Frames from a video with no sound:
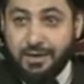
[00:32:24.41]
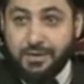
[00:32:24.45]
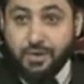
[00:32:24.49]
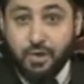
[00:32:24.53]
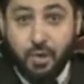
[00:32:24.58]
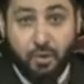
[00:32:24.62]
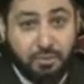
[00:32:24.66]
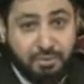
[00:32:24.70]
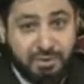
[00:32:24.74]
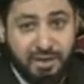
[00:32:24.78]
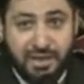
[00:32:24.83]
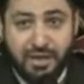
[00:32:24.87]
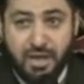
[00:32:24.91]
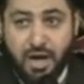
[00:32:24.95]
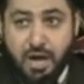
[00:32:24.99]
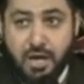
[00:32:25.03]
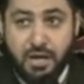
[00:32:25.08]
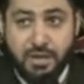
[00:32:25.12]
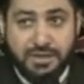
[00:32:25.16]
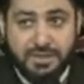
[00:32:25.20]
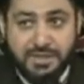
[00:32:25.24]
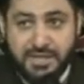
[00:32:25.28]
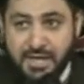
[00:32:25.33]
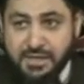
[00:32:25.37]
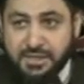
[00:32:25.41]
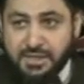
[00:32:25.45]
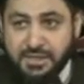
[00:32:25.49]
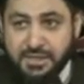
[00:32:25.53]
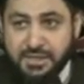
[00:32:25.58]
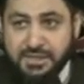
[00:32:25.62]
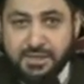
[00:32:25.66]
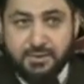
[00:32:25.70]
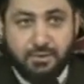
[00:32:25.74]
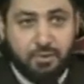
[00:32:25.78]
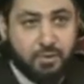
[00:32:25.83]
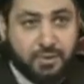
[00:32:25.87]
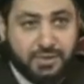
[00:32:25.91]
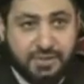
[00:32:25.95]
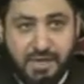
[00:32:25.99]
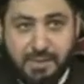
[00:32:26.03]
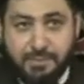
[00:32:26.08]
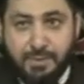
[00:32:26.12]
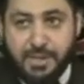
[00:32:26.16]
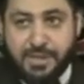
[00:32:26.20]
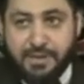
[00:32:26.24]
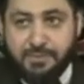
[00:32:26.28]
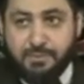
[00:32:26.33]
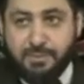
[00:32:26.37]
Don't rely on Sunday school,
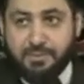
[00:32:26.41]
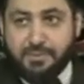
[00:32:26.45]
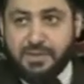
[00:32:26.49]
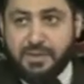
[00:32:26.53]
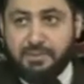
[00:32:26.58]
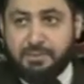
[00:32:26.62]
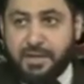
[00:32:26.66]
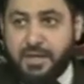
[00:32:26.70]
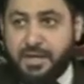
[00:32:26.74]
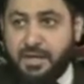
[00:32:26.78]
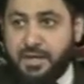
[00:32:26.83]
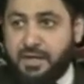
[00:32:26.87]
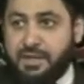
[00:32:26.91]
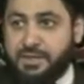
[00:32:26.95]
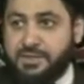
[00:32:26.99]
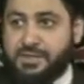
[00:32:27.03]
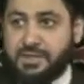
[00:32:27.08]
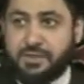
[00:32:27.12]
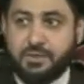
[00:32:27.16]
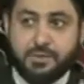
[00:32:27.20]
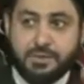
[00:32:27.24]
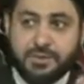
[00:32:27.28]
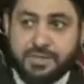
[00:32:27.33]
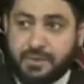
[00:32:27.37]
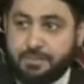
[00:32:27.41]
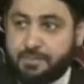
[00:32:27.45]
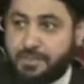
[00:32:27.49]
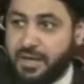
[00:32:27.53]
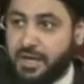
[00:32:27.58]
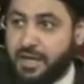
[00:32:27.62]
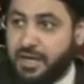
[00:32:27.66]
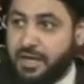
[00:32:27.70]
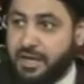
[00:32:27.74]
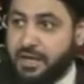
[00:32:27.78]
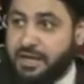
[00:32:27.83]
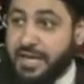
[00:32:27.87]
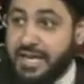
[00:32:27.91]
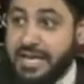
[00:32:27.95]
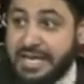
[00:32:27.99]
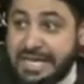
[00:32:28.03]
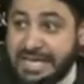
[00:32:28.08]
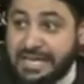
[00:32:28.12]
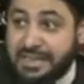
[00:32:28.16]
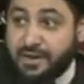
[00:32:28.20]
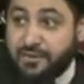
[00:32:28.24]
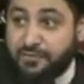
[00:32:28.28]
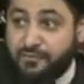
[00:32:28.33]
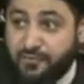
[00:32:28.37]
somebody, somebody else, or some. They
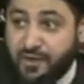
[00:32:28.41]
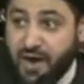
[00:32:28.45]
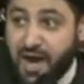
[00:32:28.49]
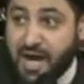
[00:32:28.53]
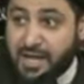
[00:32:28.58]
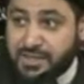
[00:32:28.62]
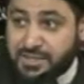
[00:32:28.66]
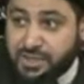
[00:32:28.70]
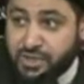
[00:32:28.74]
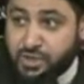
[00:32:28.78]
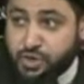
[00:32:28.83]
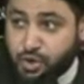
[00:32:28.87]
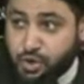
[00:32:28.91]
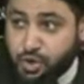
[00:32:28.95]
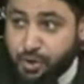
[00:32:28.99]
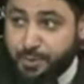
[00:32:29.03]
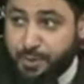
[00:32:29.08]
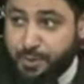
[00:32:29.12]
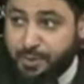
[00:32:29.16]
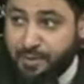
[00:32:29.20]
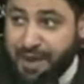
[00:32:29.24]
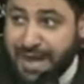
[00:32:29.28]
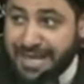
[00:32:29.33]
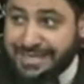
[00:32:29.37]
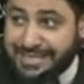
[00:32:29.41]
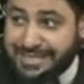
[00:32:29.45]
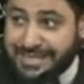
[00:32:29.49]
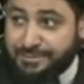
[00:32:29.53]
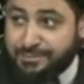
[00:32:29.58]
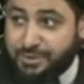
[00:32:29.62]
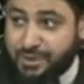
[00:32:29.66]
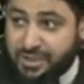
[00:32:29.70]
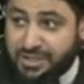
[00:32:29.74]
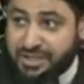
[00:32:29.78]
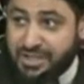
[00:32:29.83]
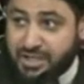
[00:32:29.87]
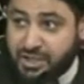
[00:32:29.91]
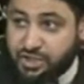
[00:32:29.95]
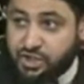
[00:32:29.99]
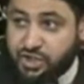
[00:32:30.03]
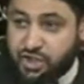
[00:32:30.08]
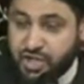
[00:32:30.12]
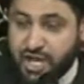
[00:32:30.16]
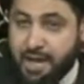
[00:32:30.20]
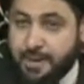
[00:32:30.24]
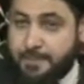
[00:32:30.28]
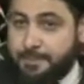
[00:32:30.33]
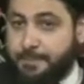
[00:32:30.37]
need a father to supervise them, to
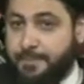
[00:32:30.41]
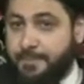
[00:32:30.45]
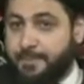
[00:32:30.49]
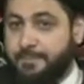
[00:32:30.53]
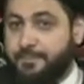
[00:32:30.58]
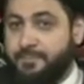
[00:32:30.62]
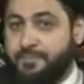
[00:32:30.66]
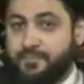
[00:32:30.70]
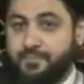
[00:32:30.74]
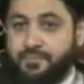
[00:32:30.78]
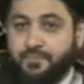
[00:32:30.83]
teach them.